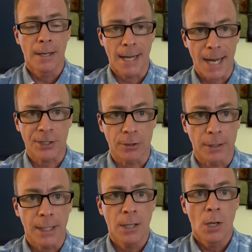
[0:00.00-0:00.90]

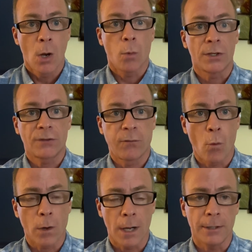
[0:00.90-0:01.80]
nationally was
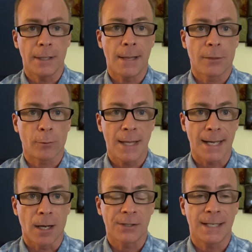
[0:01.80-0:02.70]

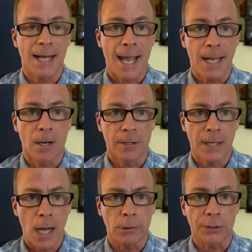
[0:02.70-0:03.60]

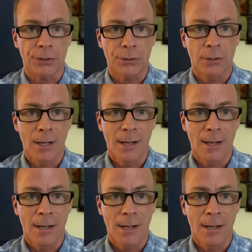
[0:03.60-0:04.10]
$403,800.